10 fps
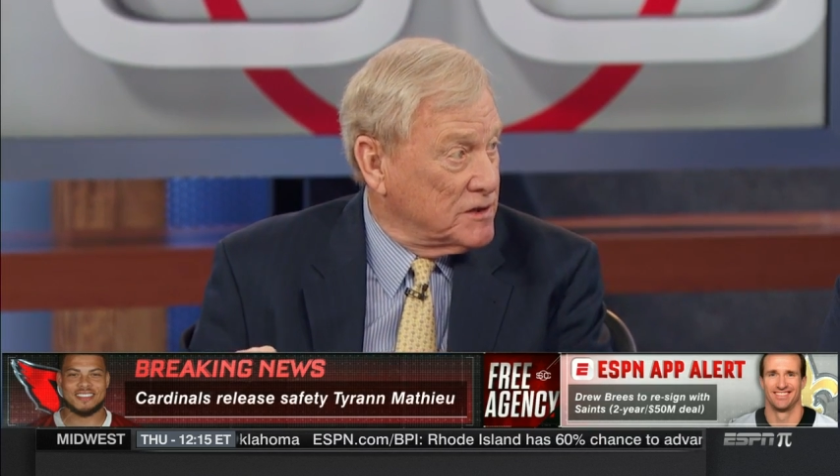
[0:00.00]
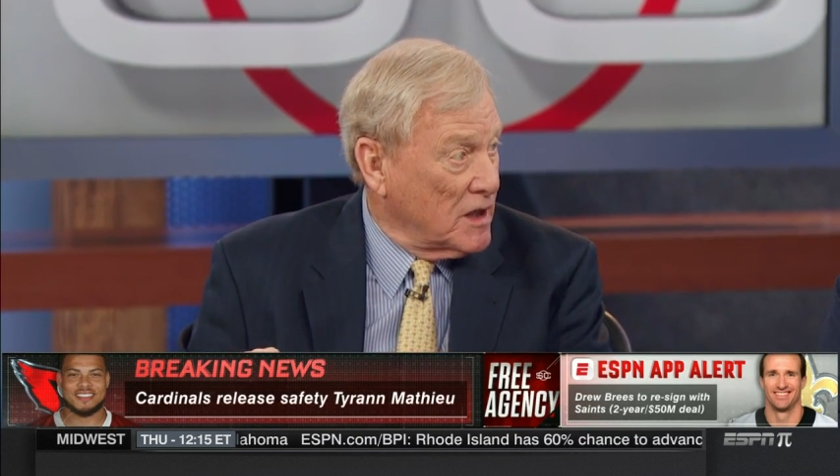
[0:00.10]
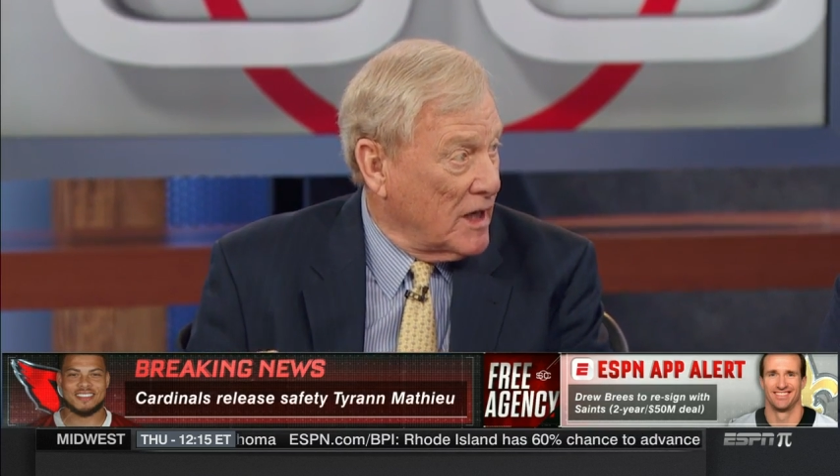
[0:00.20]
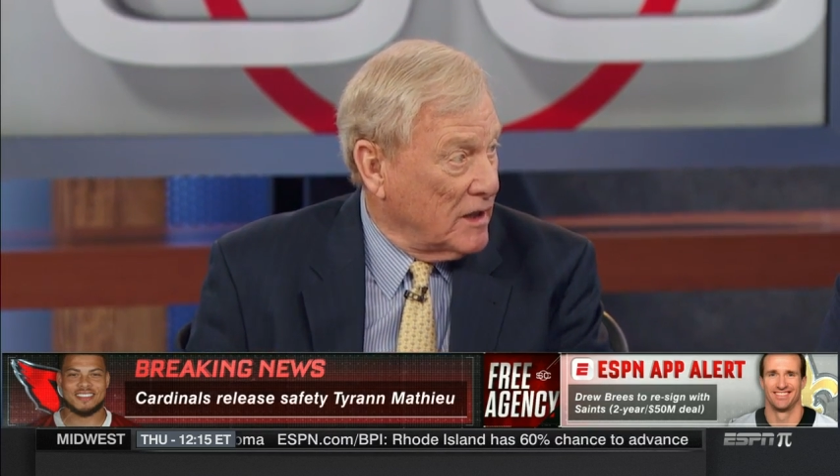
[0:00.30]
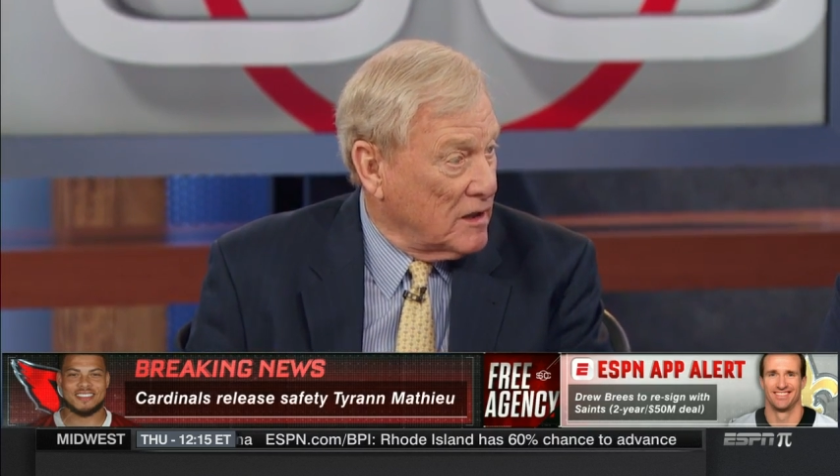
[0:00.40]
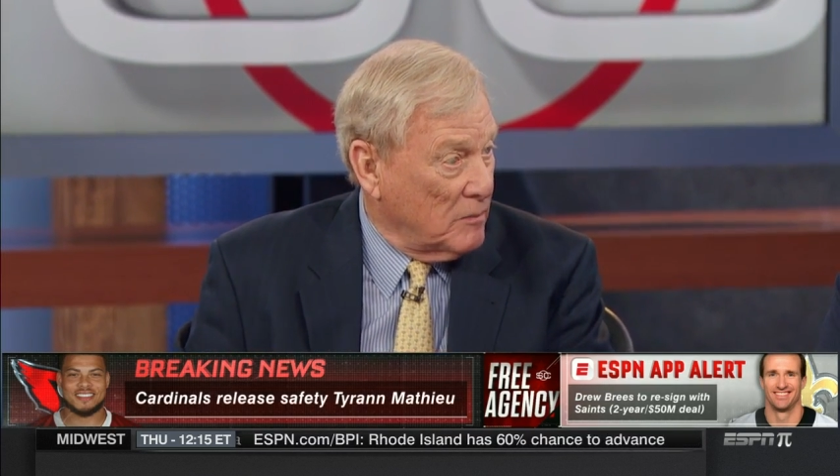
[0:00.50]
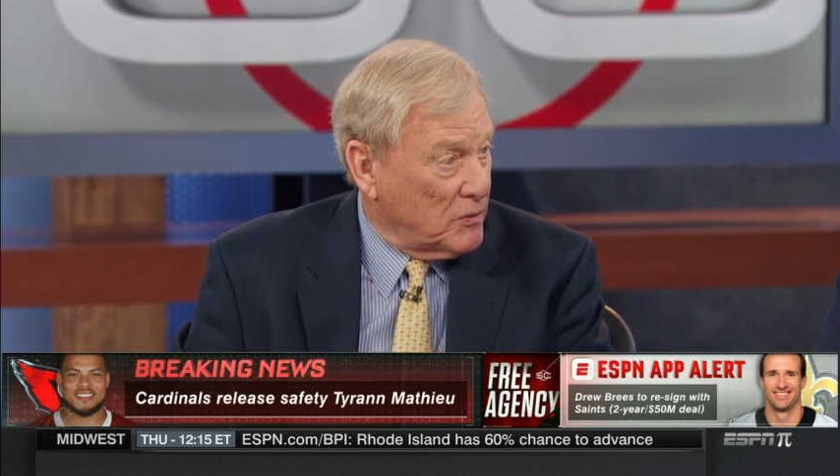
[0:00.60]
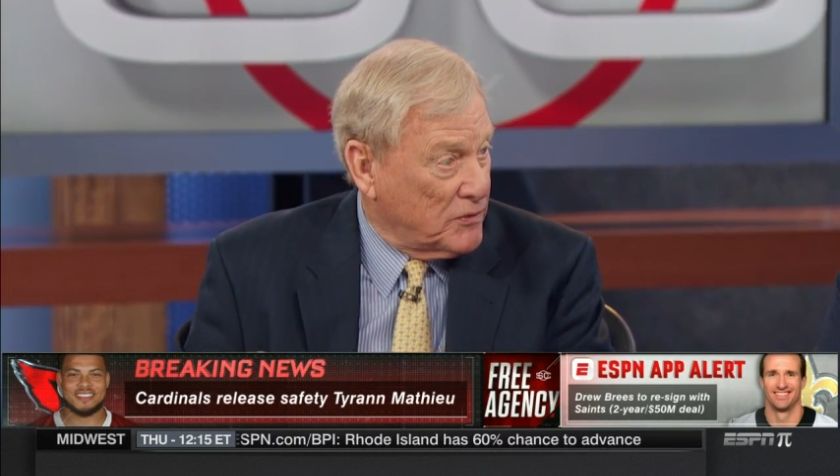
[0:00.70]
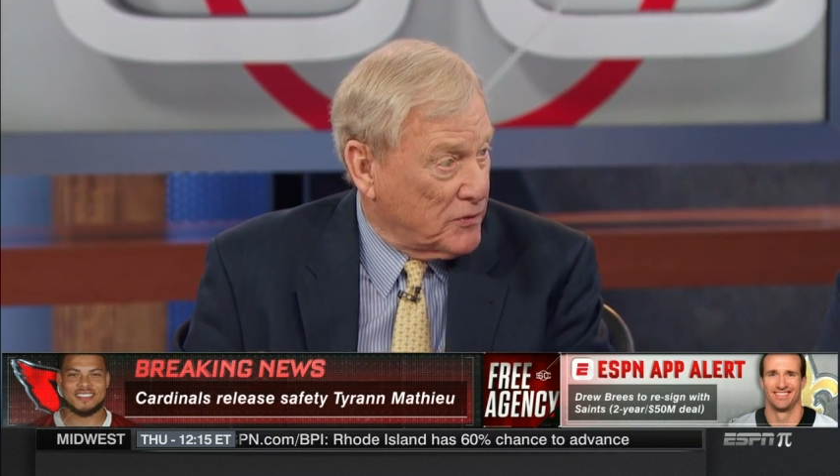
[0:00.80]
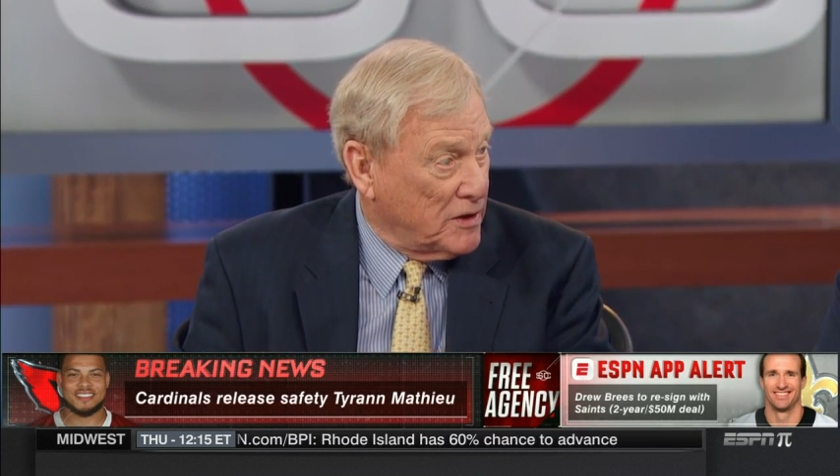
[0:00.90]
signing a
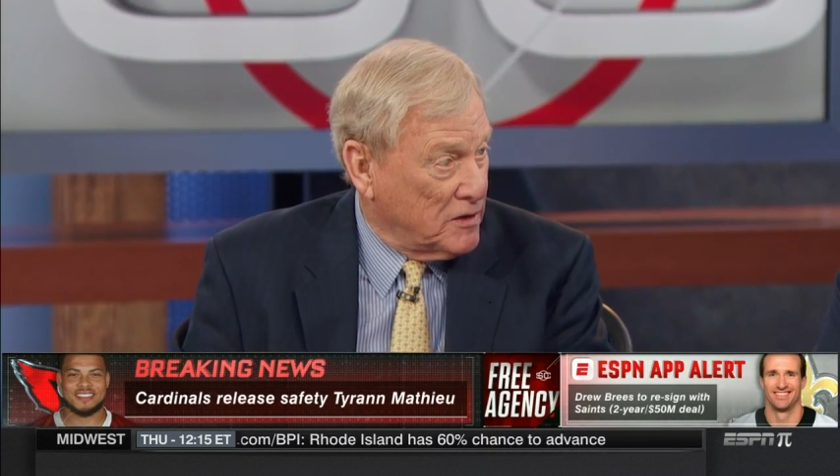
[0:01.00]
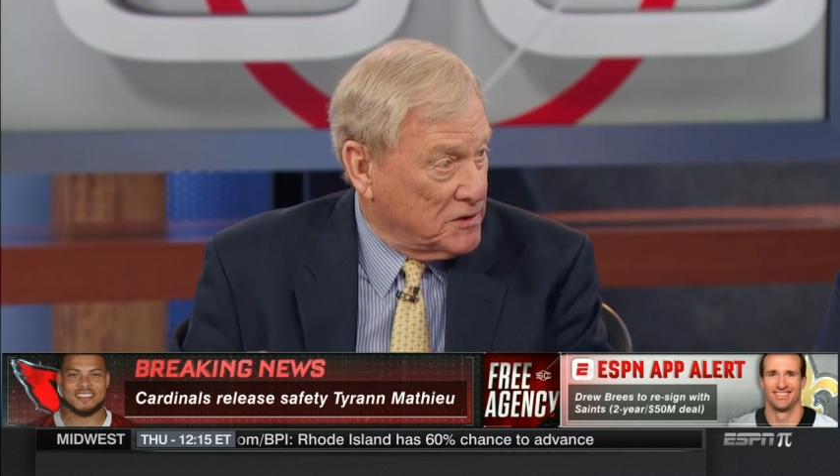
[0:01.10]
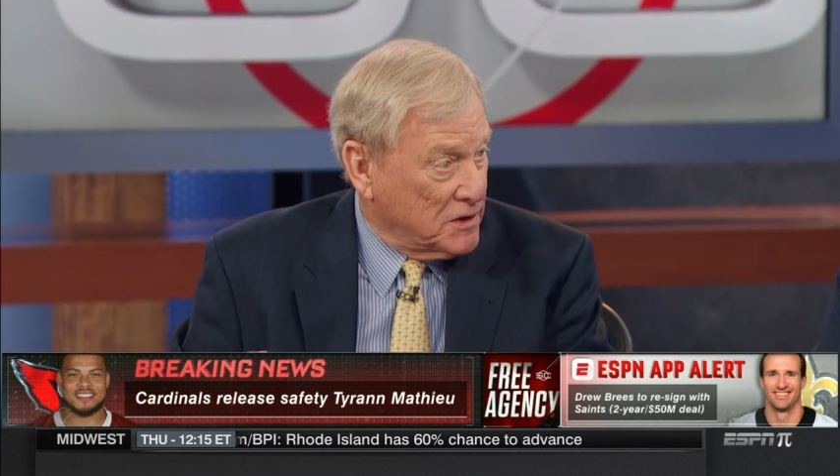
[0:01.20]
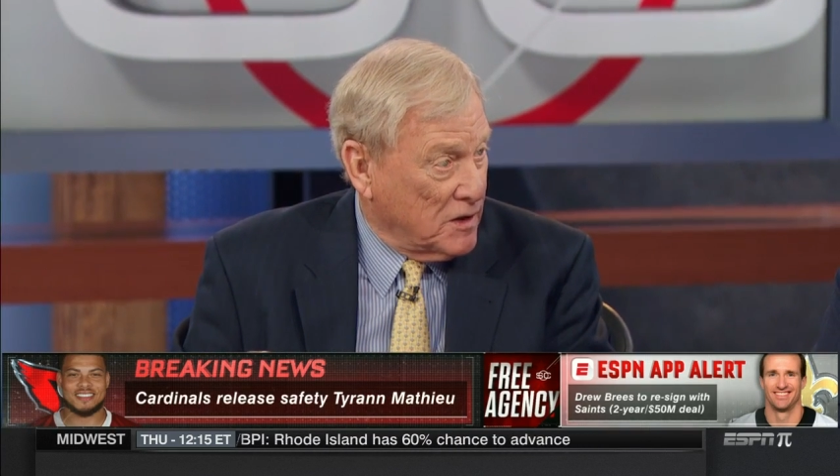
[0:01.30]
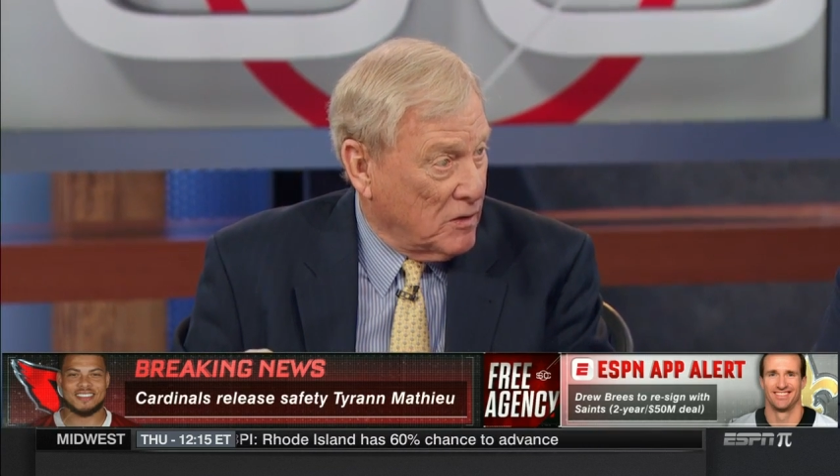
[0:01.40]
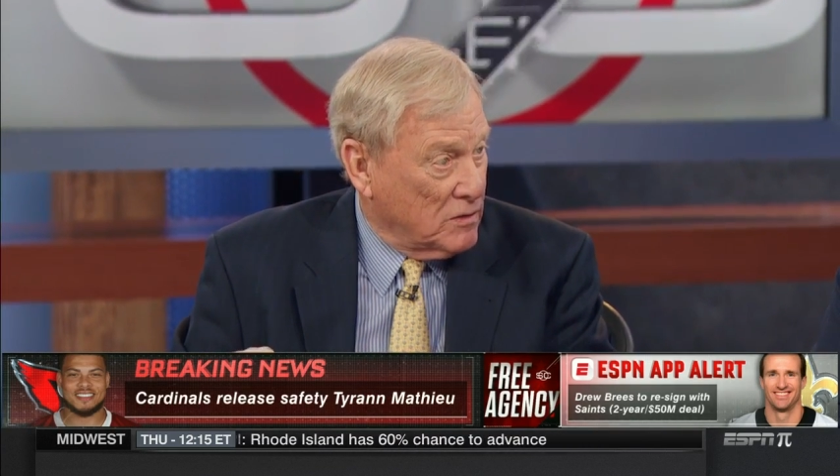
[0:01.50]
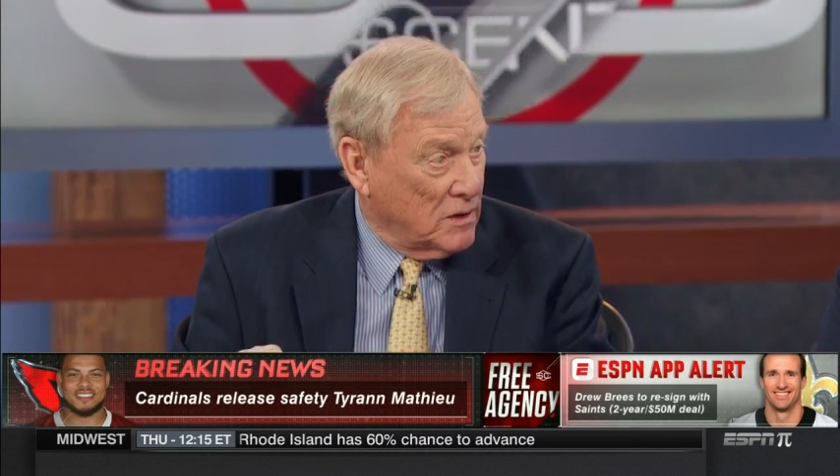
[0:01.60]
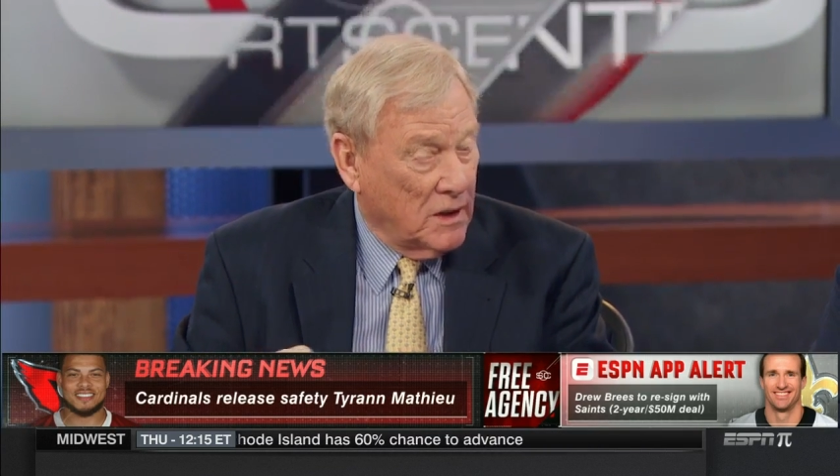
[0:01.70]
couple, 3 years ago.